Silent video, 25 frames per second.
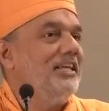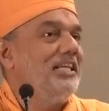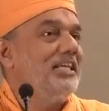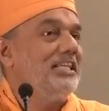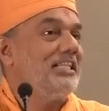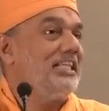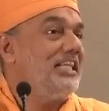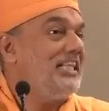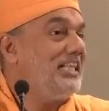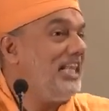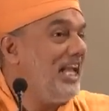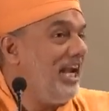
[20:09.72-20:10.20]

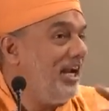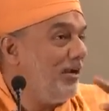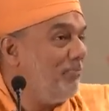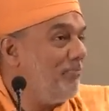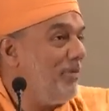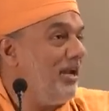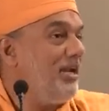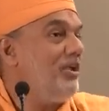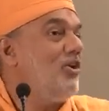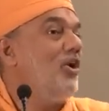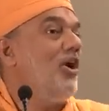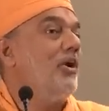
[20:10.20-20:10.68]
See, they had
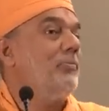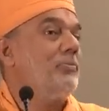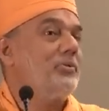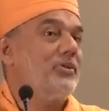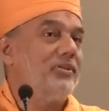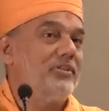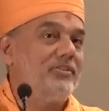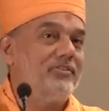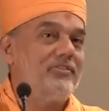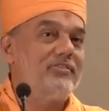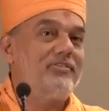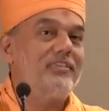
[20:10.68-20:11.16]
many
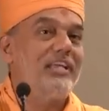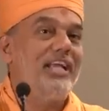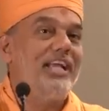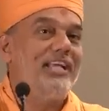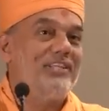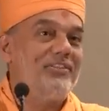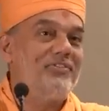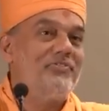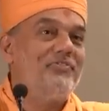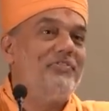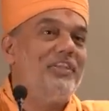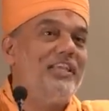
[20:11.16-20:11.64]
options
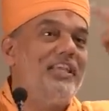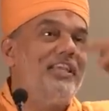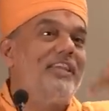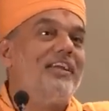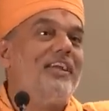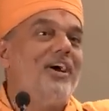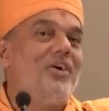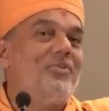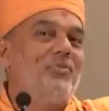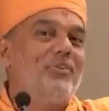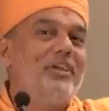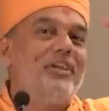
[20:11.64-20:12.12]
as we
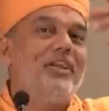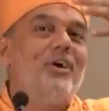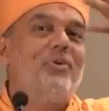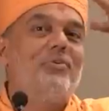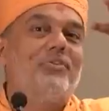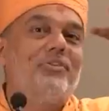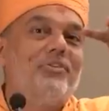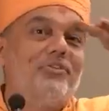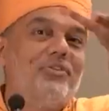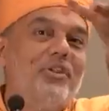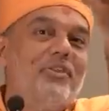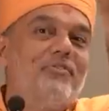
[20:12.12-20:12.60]
counted
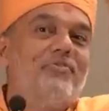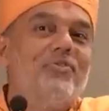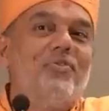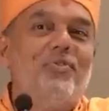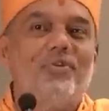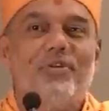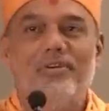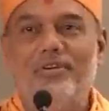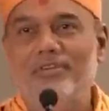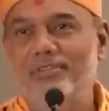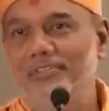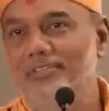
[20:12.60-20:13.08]
out three,
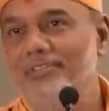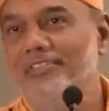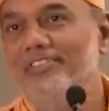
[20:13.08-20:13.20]
four.